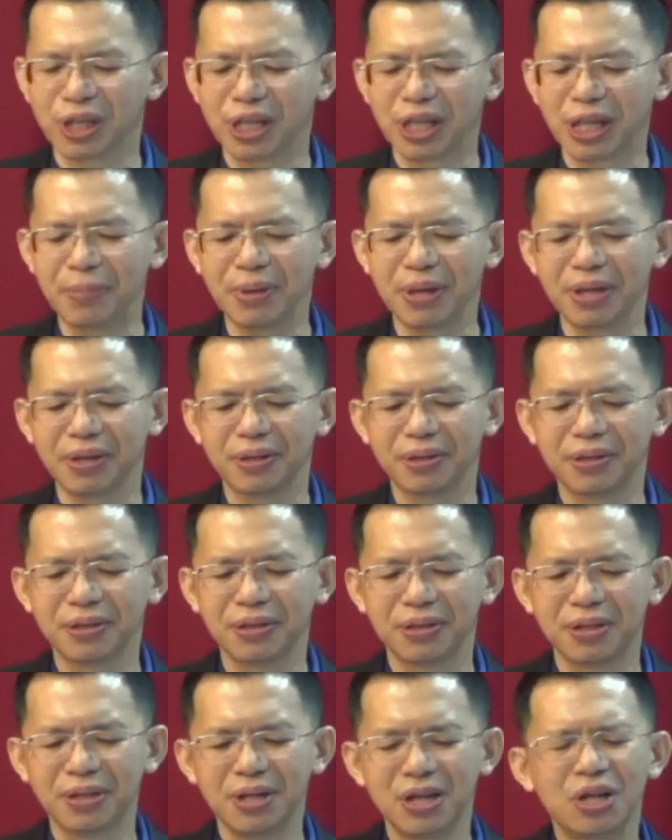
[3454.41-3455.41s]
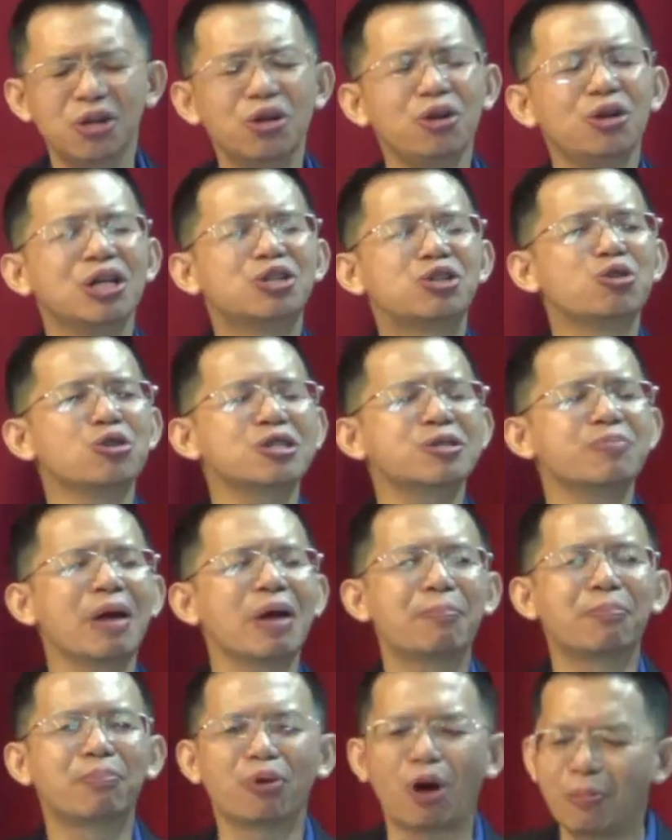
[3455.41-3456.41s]
to keep it. You know, the Jews
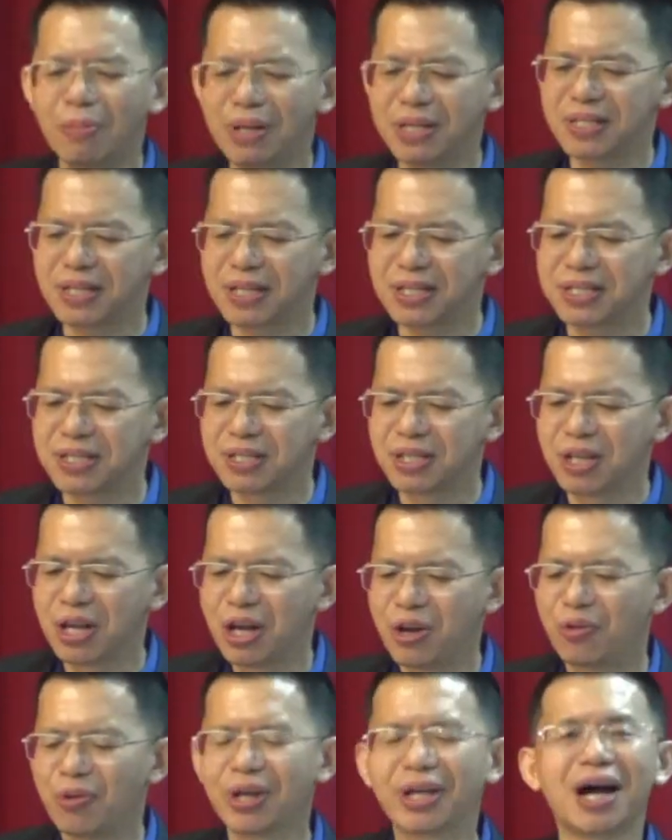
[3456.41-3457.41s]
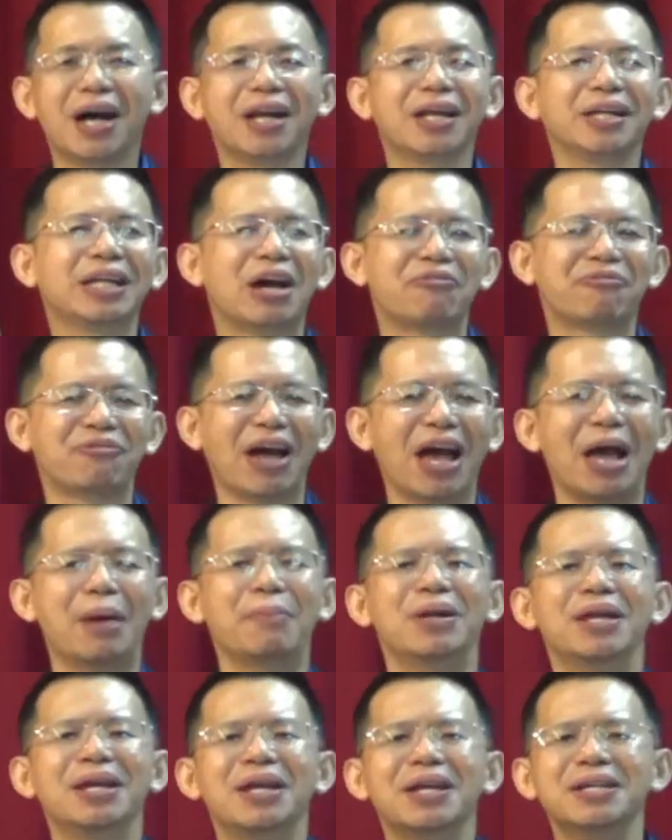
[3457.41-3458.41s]
made promises regarding their
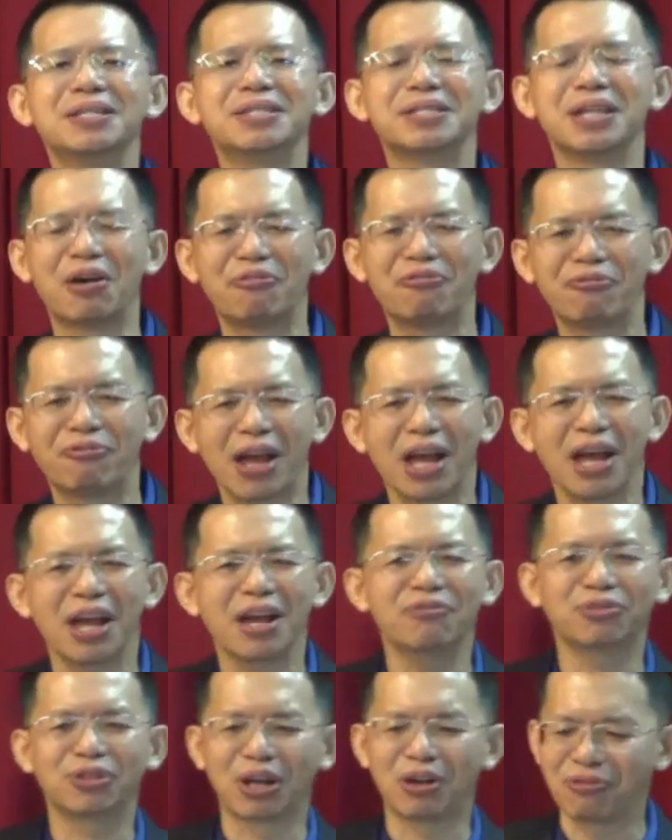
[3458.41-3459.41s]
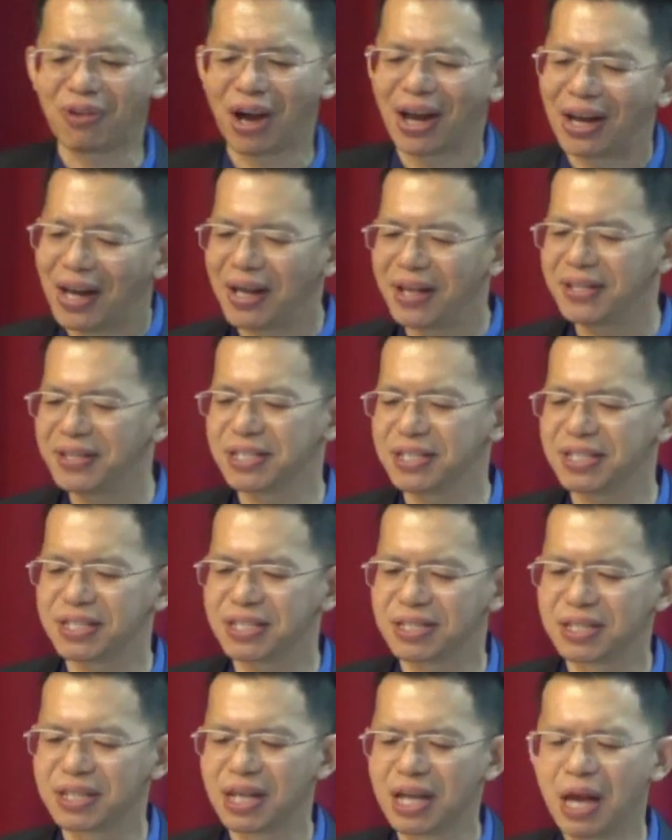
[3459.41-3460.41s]
families, their faith, their
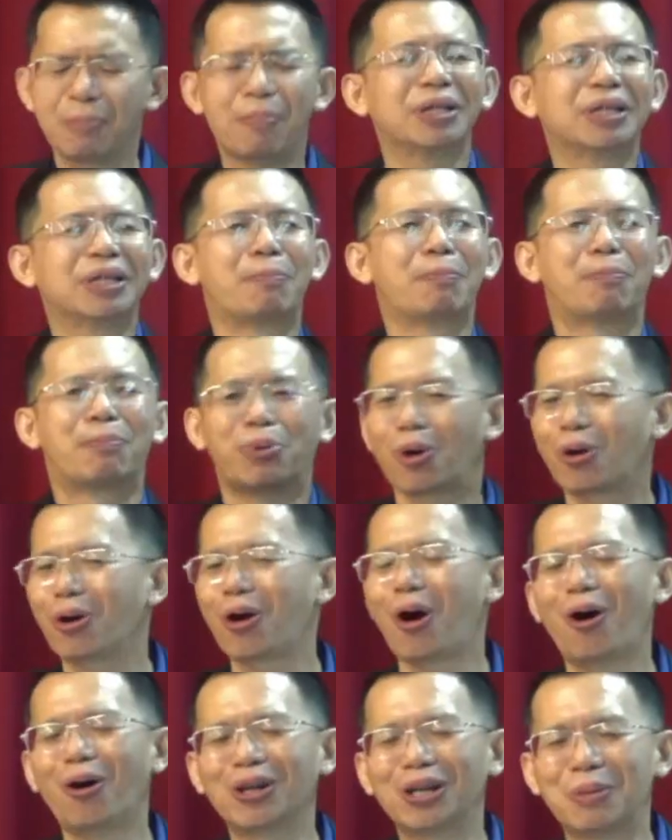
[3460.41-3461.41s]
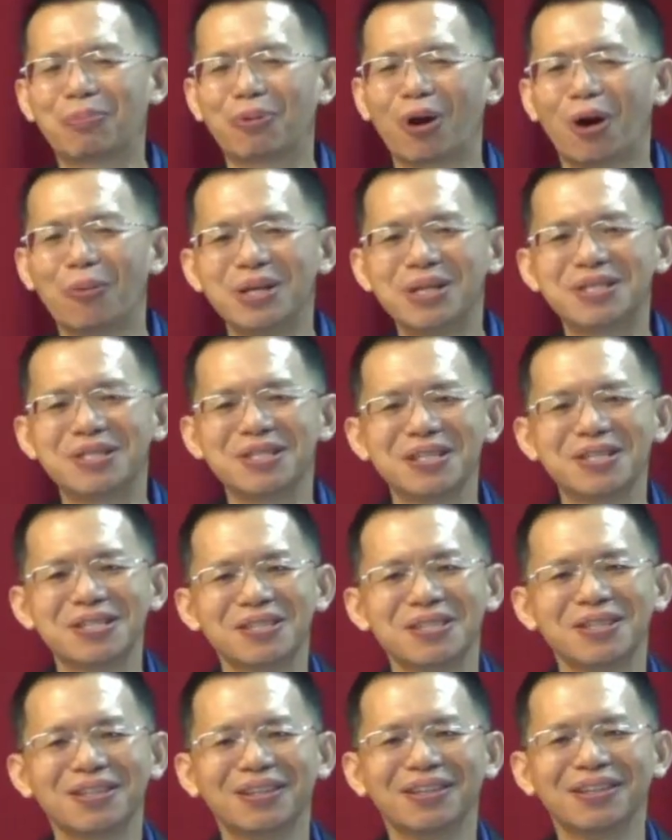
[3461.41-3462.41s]
finances, but they broke all the
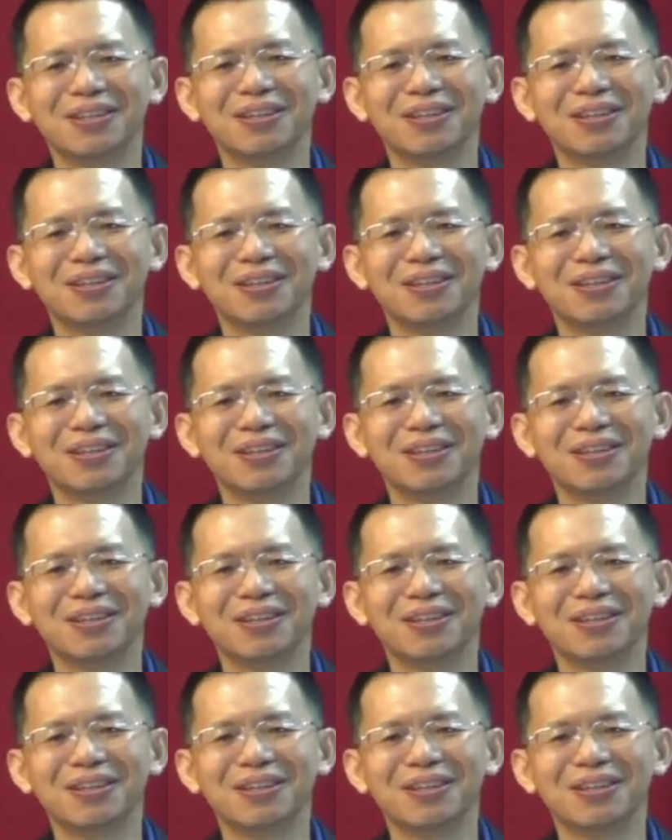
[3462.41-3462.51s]
promises.